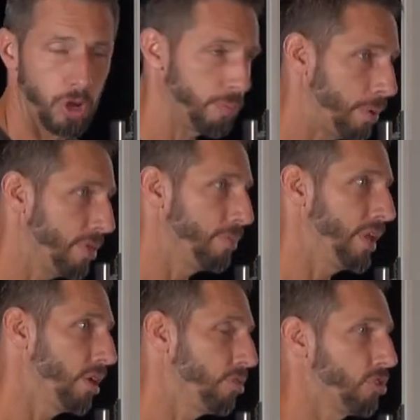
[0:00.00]
Maybe they
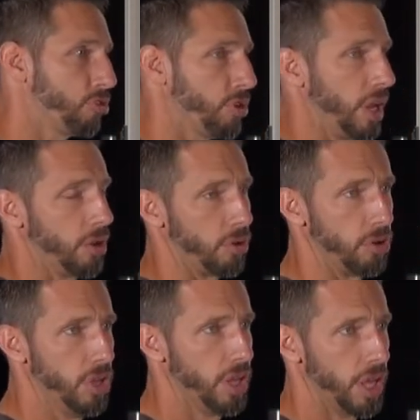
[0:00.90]
meet under a tree,
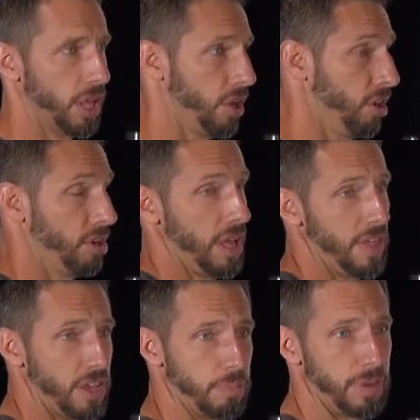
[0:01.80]
or in our day
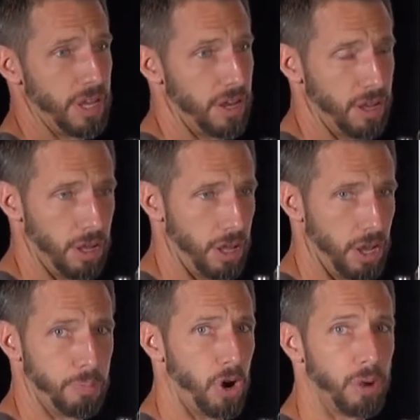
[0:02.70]
they could meet in an
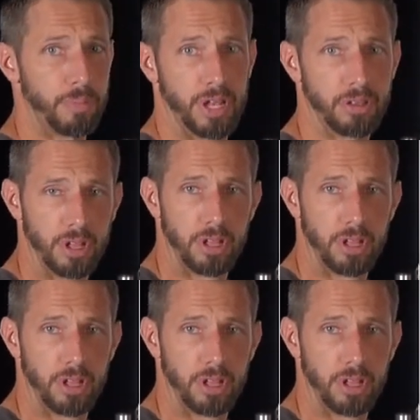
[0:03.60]
apartment